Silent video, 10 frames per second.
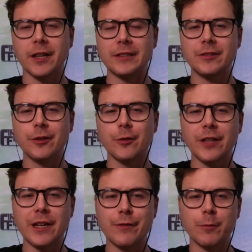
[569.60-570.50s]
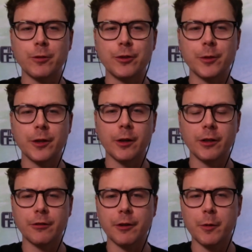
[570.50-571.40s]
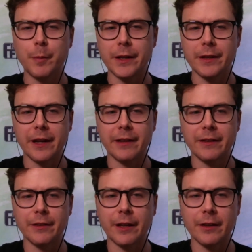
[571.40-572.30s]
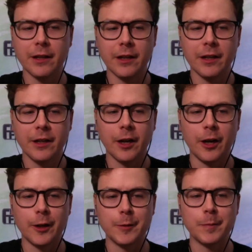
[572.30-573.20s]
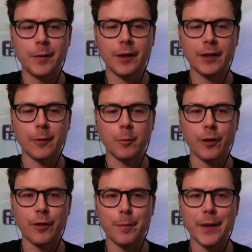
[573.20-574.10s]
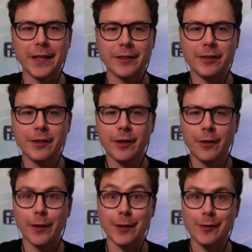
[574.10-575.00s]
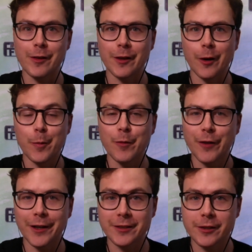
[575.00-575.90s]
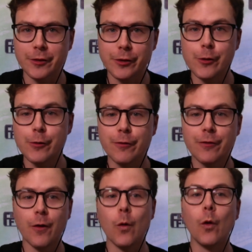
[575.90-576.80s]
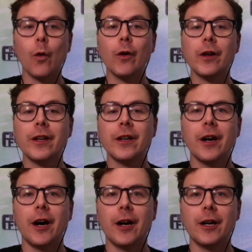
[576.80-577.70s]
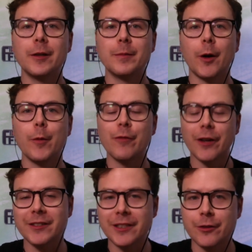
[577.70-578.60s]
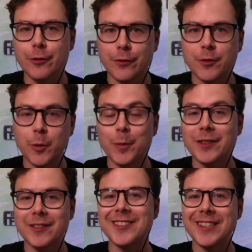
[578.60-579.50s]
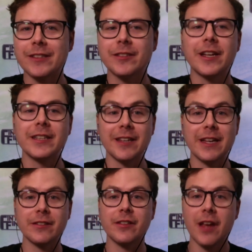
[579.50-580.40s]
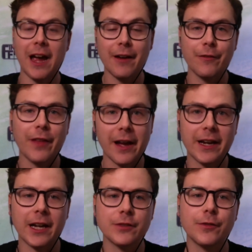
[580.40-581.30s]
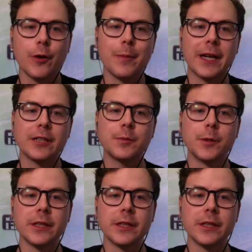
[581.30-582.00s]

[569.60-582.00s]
And so, David, would you agree with Pete there in that one of the biggest things that open finance can do for small businesses in the States is have that cash flow management?